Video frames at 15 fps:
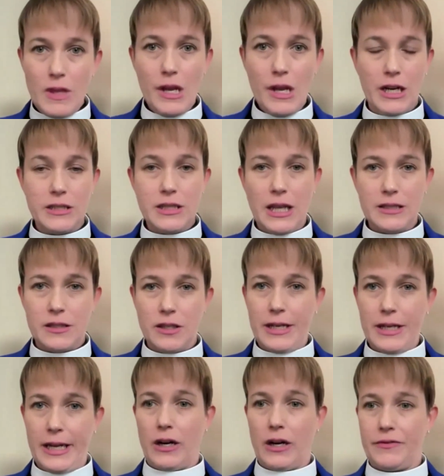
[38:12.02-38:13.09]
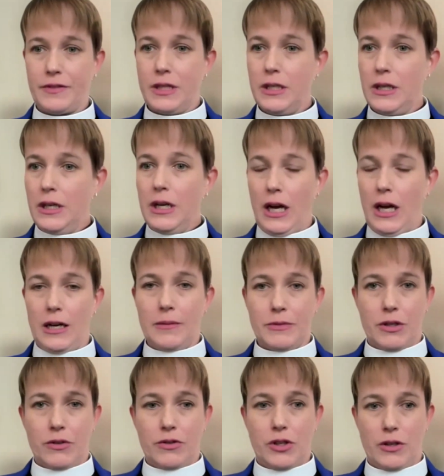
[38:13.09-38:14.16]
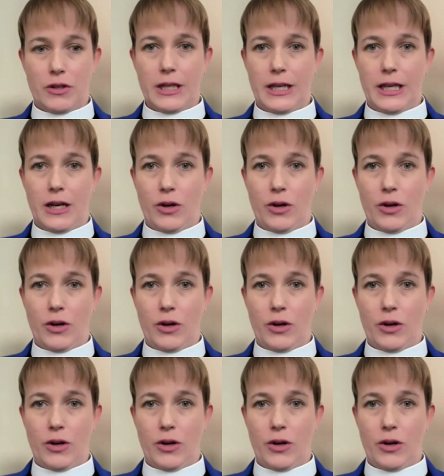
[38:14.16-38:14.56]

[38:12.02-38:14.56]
because that's their day off. So certainly